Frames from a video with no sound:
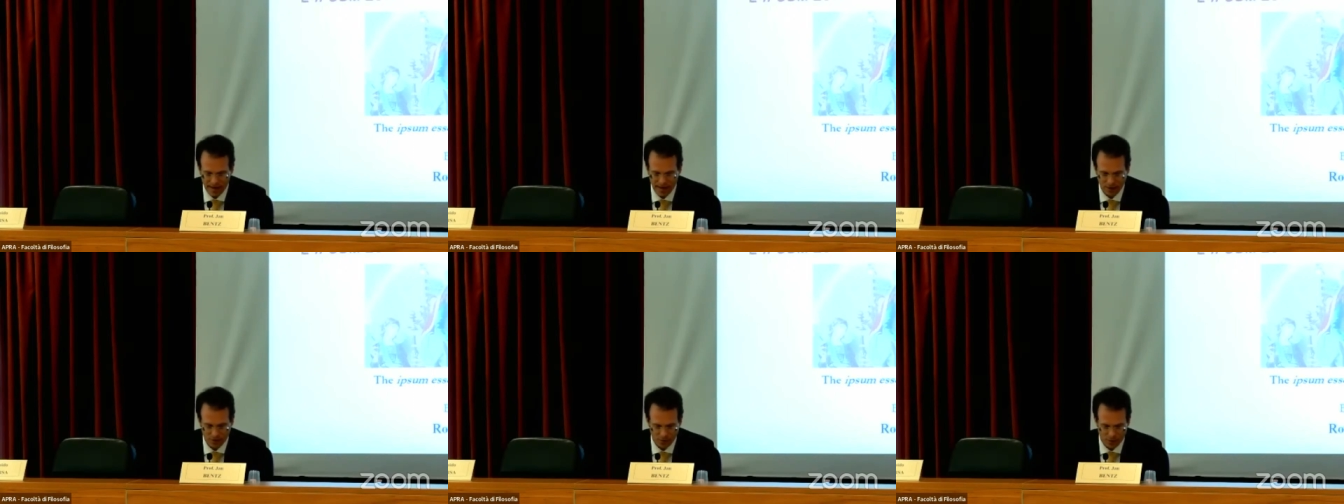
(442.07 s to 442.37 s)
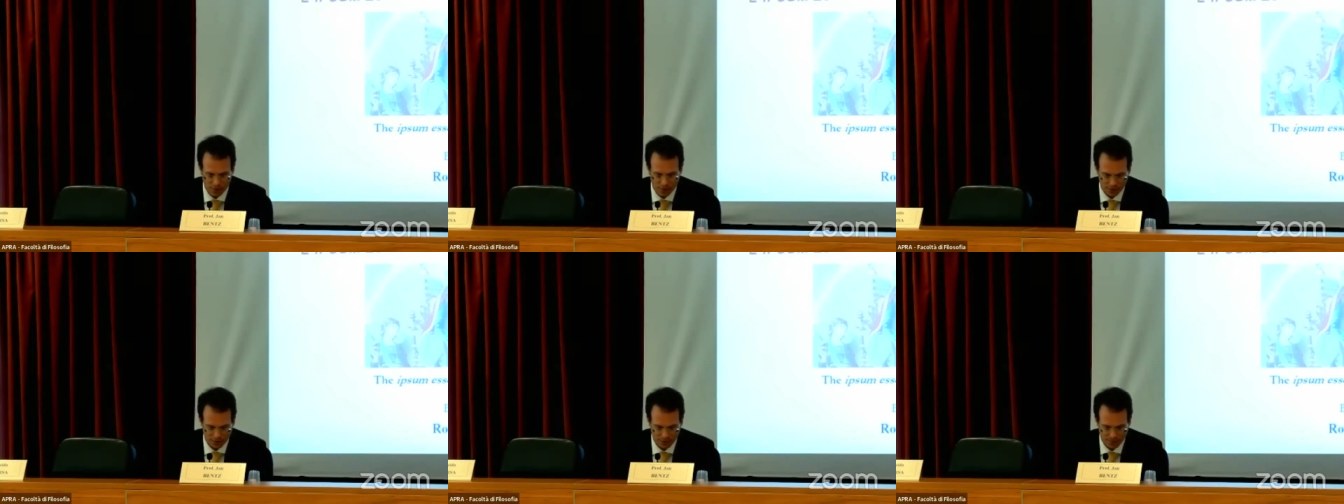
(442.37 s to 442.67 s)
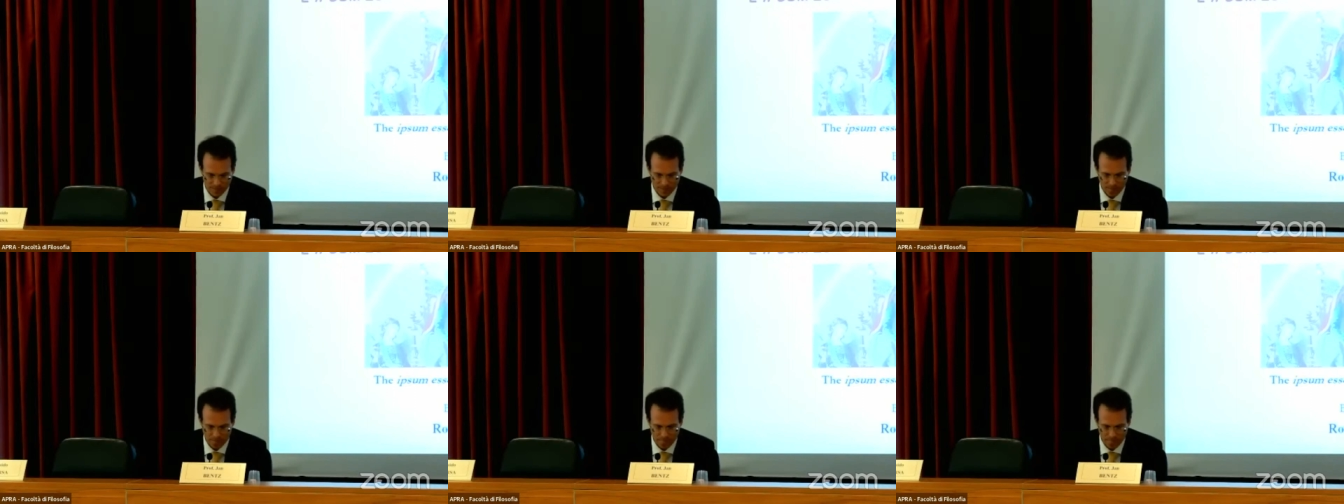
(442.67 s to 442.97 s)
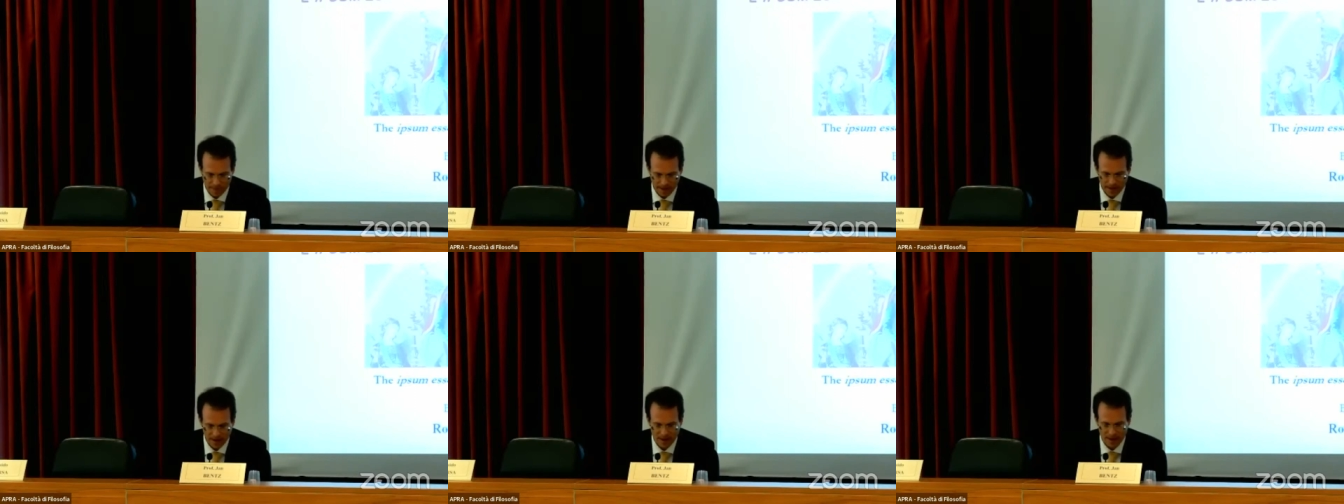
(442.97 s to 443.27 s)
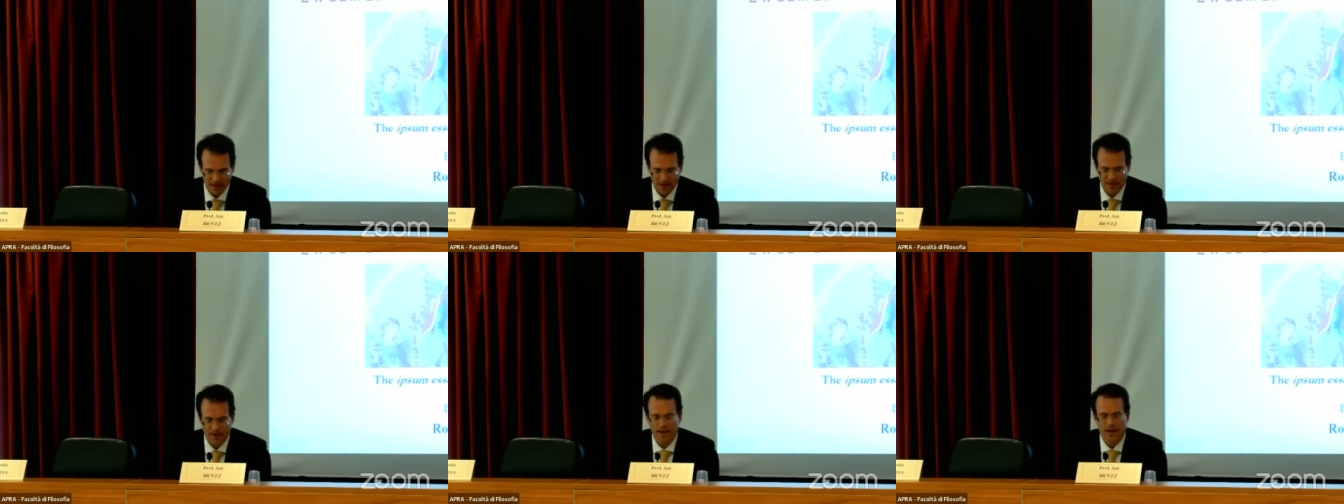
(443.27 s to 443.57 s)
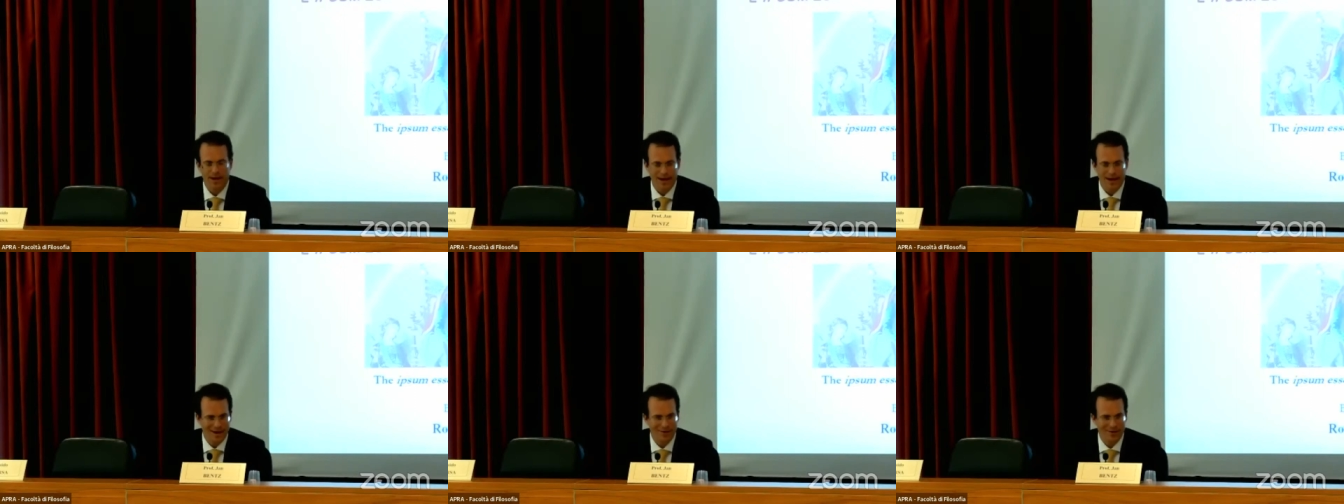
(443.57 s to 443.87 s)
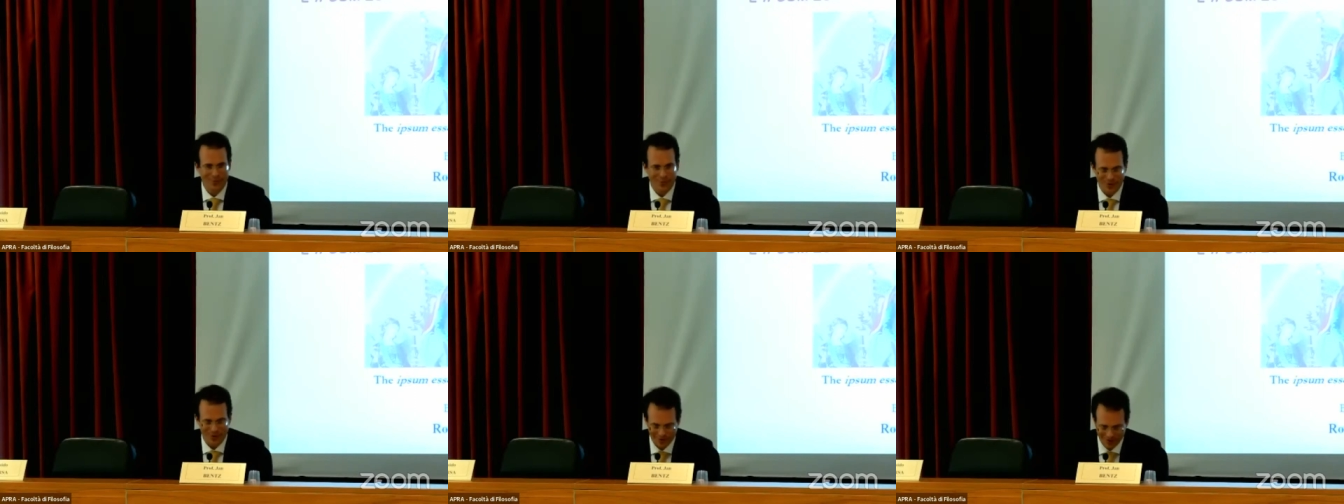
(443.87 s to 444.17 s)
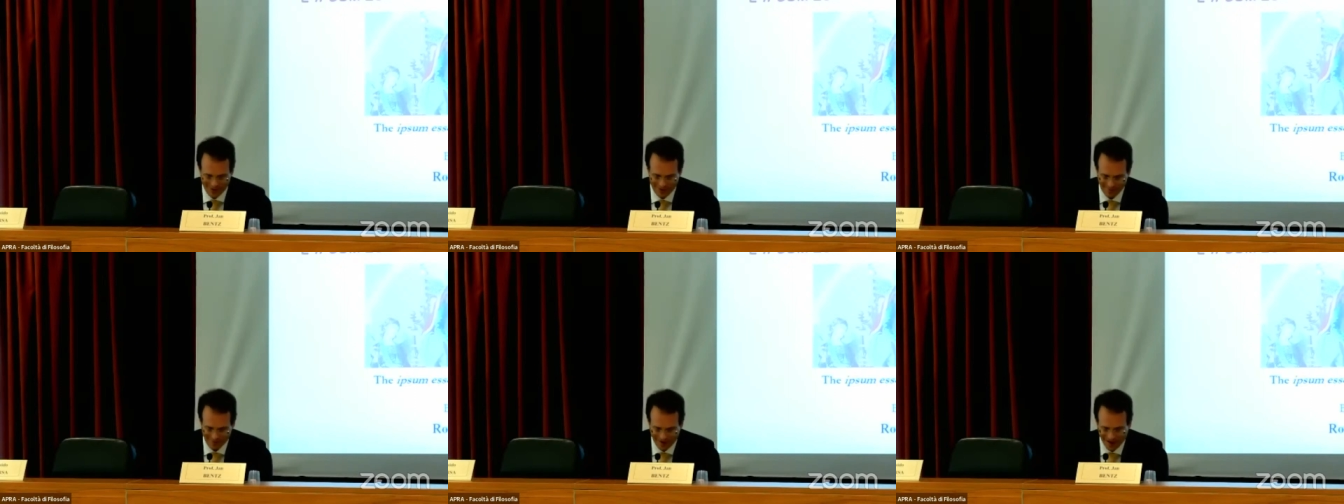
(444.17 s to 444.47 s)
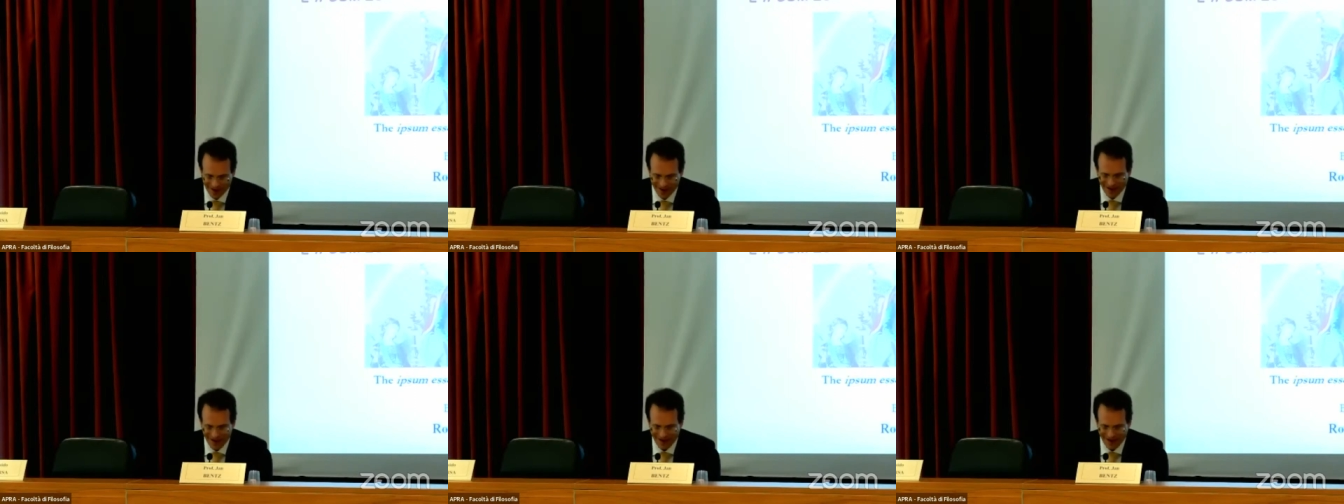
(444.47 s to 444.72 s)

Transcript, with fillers: end quote. In other words,